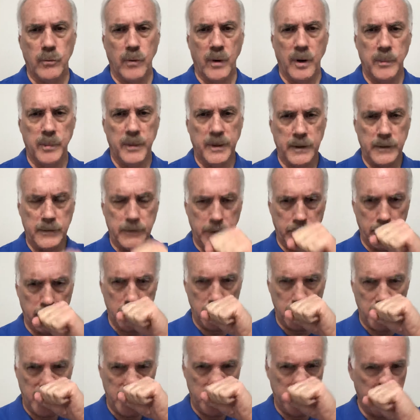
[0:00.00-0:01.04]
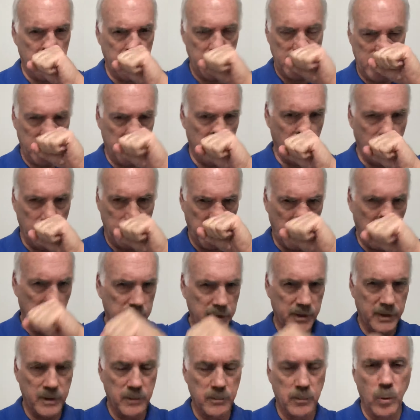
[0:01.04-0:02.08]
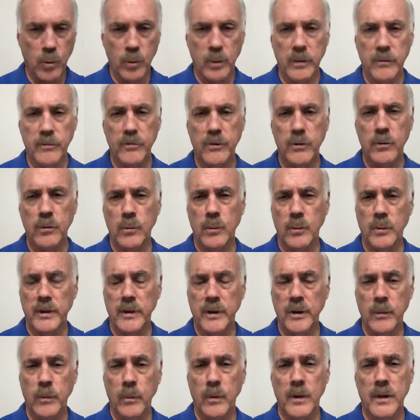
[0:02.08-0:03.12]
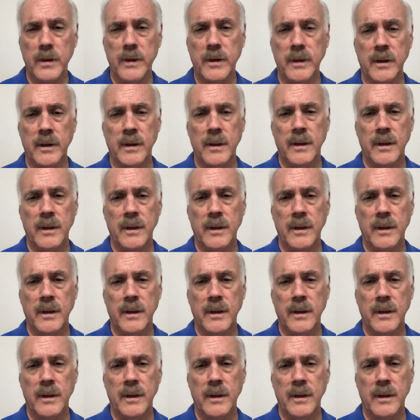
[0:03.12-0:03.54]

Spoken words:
right, because they're going to be the Republican point of view, and they're really,